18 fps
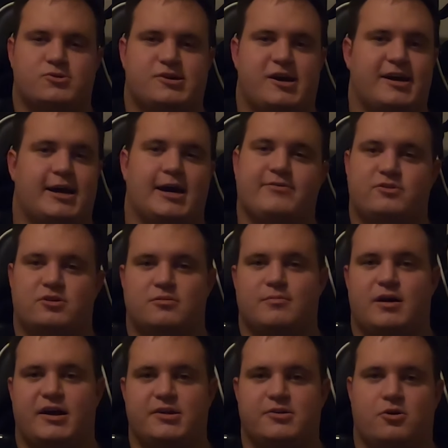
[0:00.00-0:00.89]
Trac after
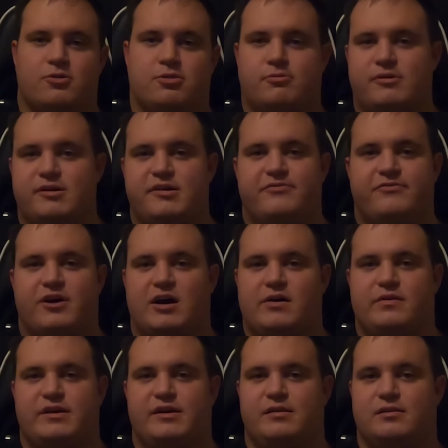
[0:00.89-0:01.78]
my 03
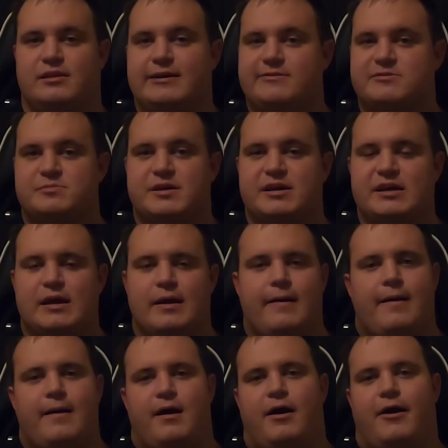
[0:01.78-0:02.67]
finally leaves me,
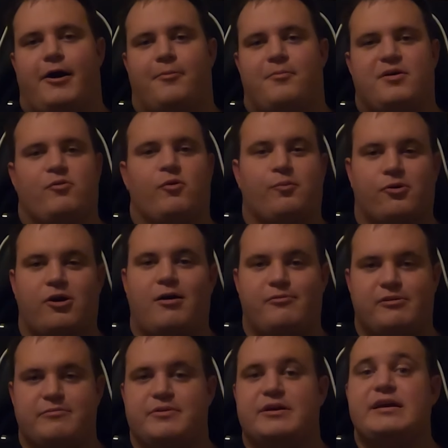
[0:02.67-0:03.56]
it will
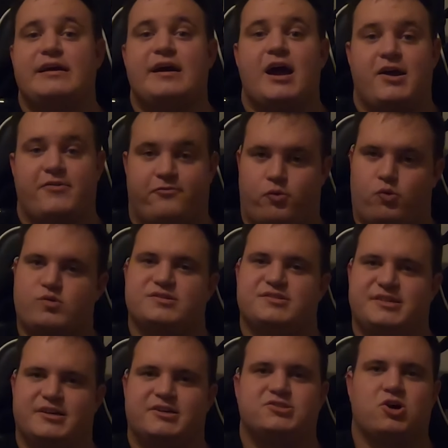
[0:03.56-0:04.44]
probably be a
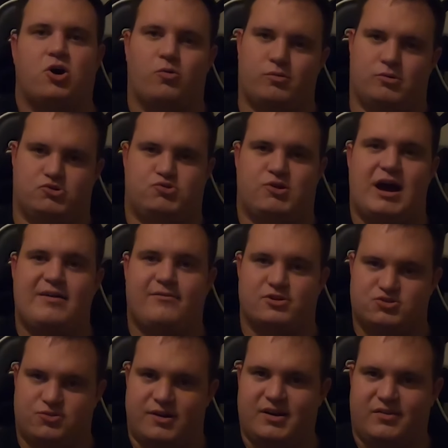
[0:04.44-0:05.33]
4.6 all-wheel
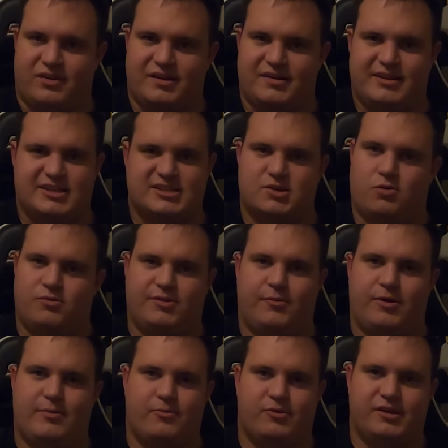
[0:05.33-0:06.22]
drive Adrenaline. That's the
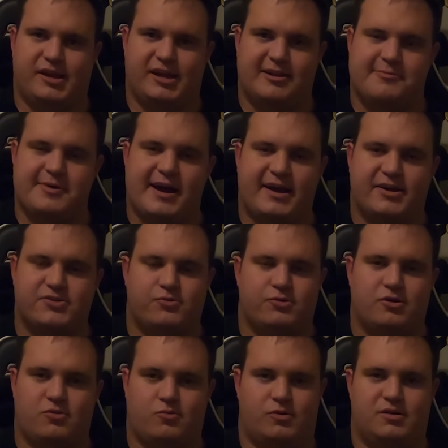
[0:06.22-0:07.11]
only way I'm really getting back into
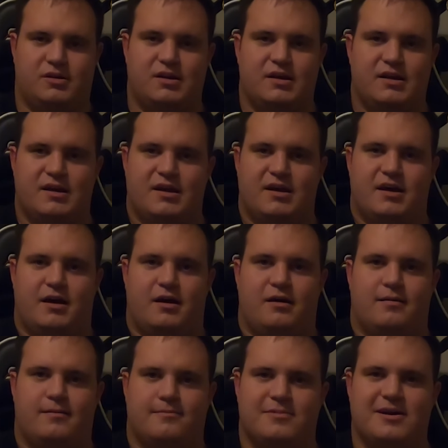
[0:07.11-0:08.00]
another
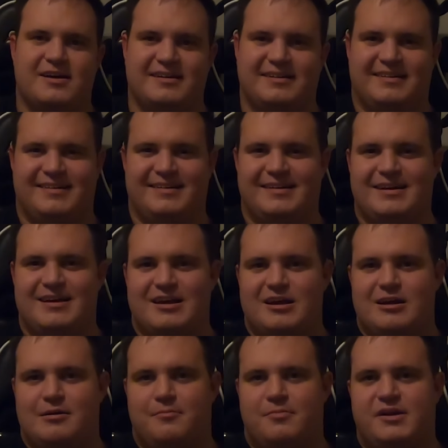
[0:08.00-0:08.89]
one.
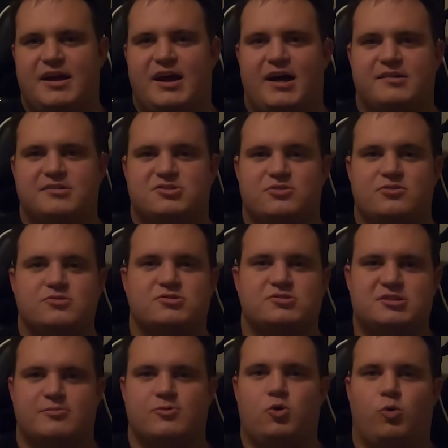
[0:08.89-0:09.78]
But yeah, so those
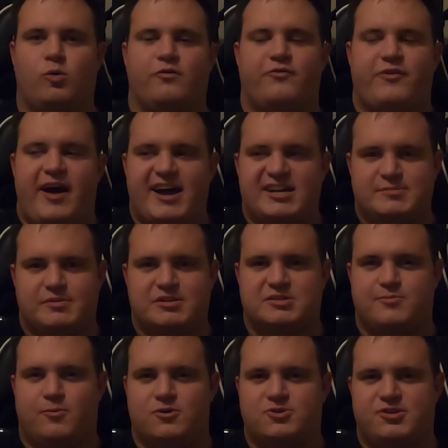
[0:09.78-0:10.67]
are some cool facts about the
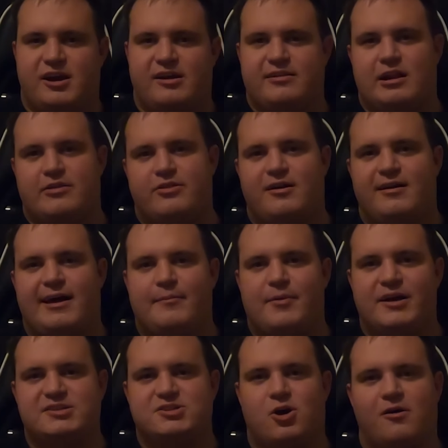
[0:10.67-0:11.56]
Sport Trac that I thought I
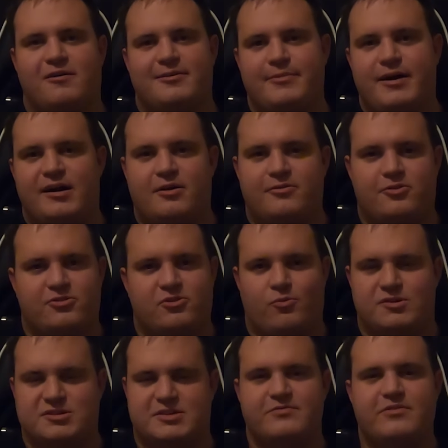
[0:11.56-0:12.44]
might talk about. I know there
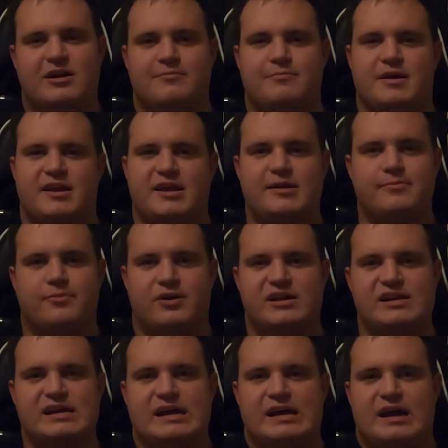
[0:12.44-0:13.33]
wasn't very many,
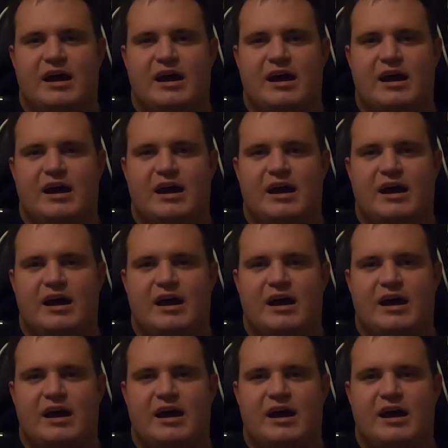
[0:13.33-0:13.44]
but